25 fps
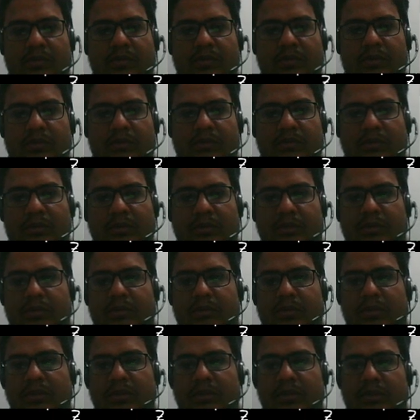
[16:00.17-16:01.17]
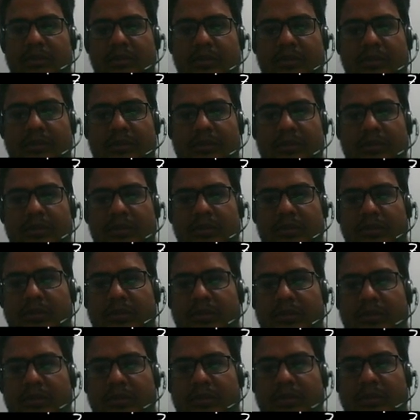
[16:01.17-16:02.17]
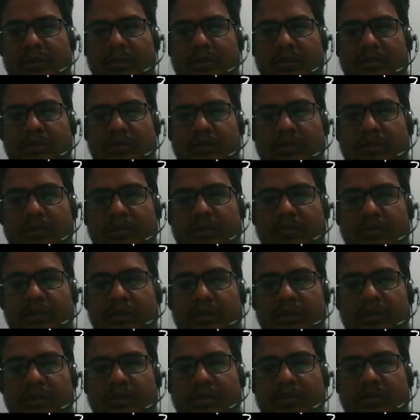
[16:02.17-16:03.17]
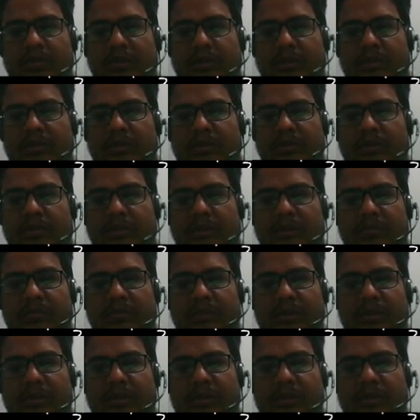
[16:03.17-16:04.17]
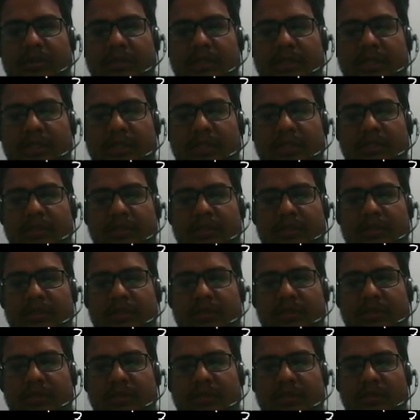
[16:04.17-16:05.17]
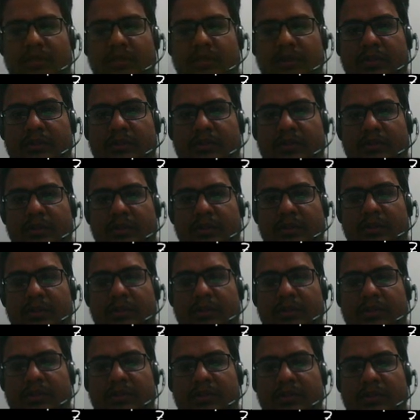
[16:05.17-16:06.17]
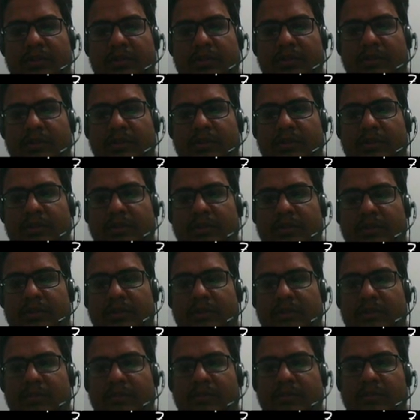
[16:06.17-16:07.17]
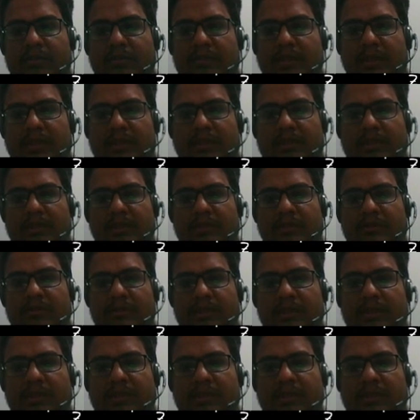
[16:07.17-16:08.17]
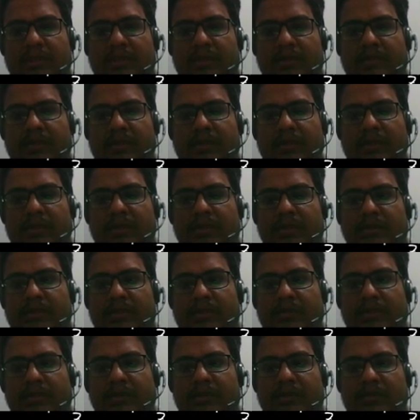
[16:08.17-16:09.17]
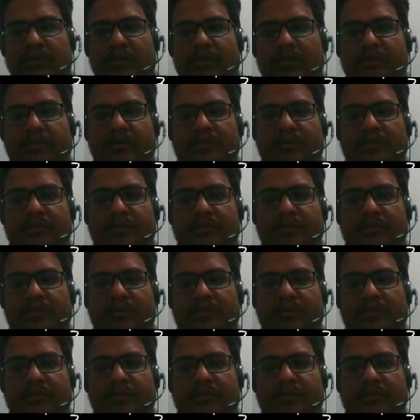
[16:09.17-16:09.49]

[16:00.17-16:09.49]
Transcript: therefore I can say x square minus y square plus I into 2xy plus x minus iy that is equal to 0.